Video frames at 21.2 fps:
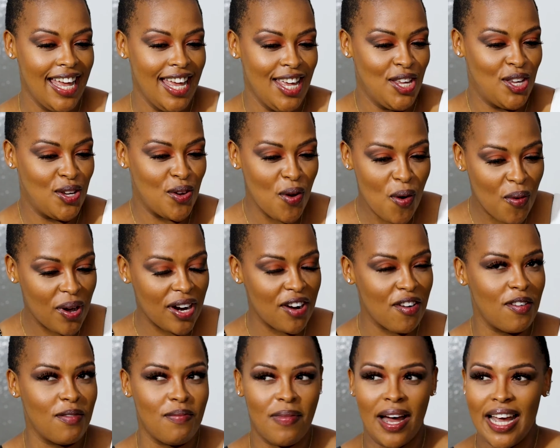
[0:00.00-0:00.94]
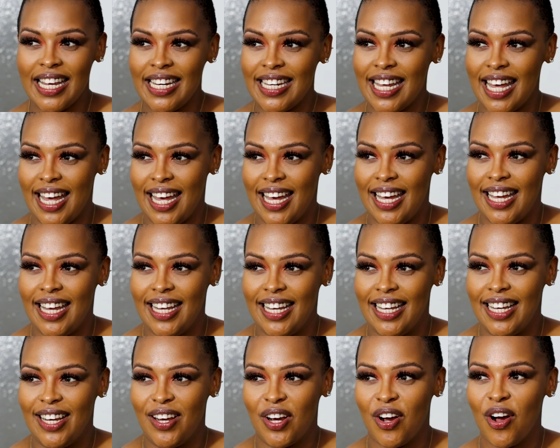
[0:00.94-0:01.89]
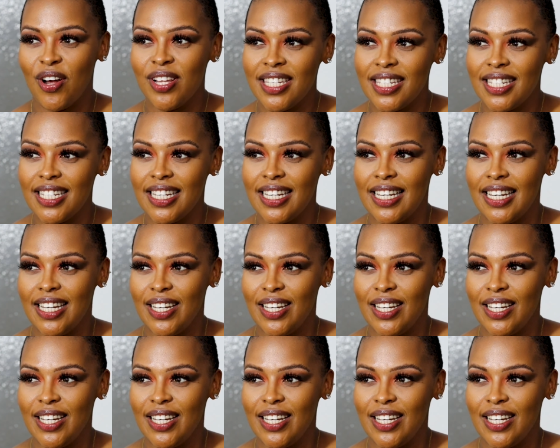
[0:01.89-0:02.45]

phew, what a reminder. Constantly